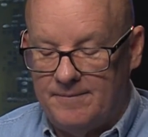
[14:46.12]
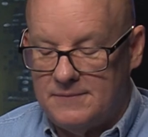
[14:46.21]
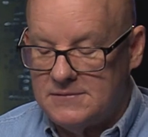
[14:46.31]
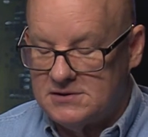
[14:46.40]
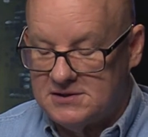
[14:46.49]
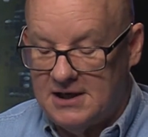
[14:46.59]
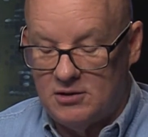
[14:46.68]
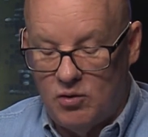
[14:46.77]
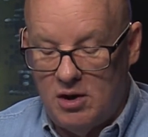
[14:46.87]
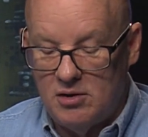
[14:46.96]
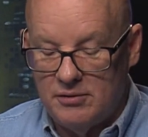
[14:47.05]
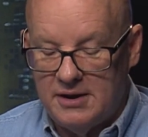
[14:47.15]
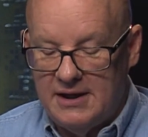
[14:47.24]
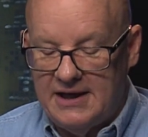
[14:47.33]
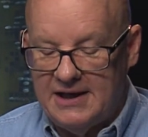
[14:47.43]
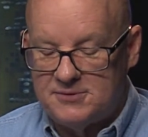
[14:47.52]
said, quote,
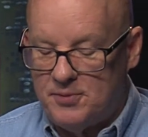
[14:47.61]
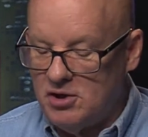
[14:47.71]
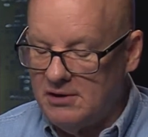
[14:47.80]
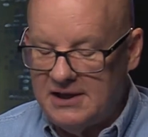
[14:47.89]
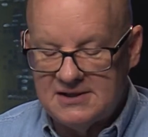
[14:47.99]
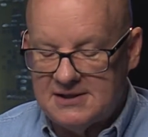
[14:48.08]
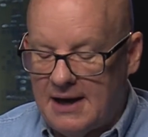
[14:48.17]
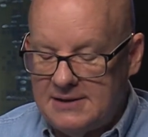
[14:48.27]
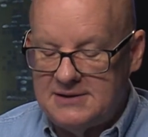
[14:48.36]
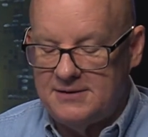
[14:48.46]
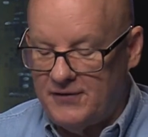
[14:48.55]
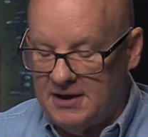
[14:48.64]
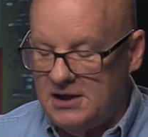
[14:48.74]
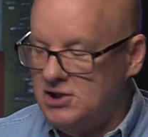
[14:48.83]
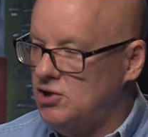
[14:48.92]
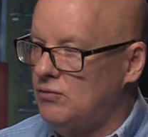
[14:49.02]
"It's purely a scientific
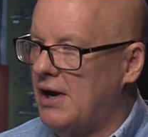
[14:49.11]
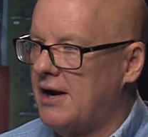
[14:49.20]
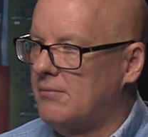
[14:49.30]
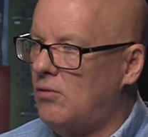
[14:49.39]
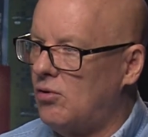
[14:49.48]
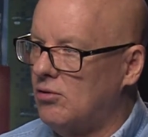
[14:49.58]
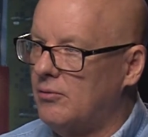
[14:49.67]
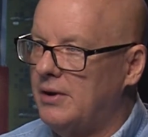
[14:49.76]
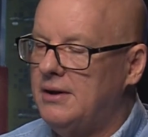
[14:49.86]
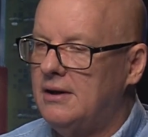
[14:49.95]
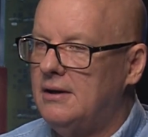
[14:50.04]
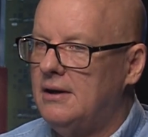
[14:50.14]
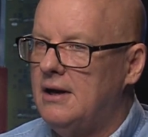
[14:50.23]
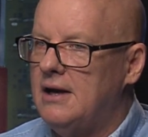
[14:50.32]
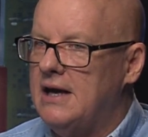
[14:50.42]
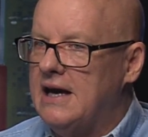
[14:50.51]
issue, not a moral one."
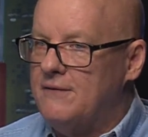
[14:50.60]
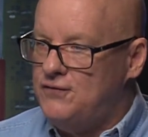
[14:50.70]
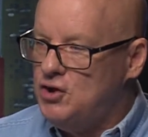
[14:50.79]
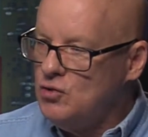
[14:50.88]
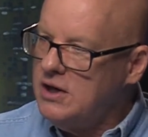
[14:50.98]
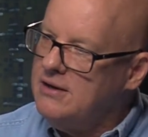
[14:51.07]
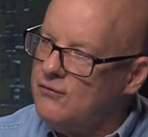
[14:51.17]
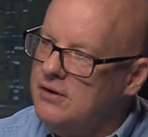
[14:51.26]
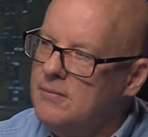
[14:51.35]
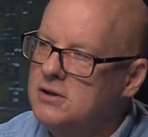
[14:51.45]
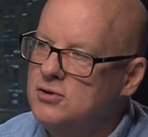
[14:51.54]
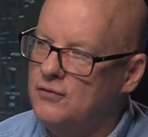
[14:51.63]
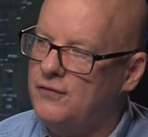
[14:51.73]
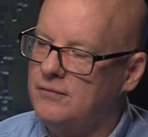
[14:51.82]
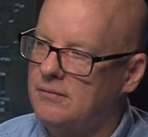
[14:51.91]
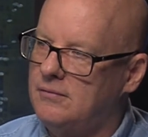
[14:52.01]
If you can remove
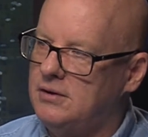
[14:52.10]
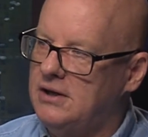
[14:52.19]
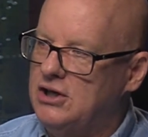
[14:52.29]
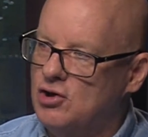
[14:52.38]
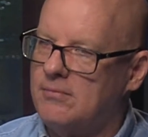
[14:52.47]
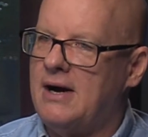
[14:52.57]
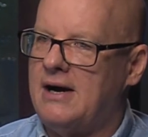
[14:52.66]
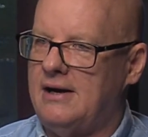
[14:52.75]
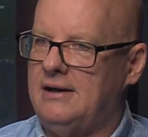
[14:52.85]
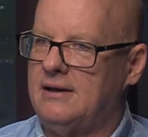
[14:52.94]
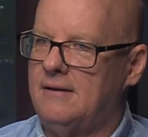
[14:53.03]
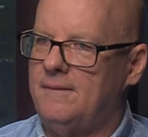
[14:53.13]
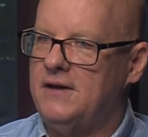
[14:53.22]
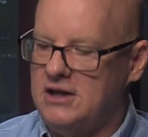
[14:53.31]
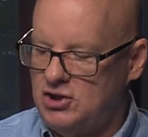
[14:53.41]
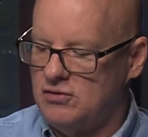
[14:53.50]
in your mind
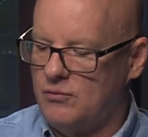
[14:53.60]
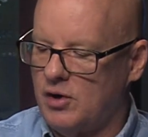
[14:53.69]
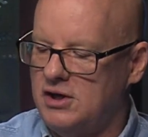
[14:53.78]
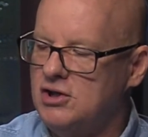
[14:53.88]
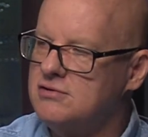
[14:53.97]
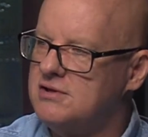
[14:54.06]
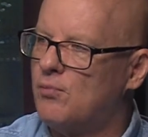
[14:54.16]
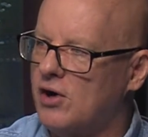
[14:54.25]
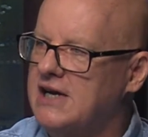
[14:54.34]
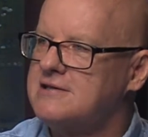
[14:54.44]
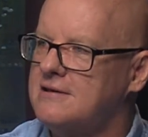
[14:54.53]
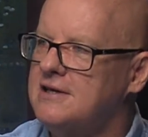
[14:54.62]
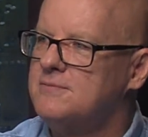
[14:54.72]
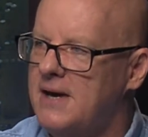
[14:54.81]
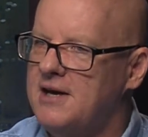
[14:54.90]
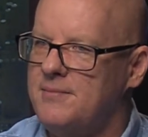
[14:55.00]
the issue of we're going to use the brains of these
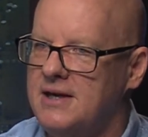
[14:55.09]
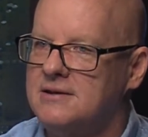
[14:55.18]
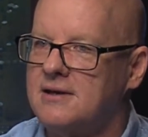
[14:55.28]
babies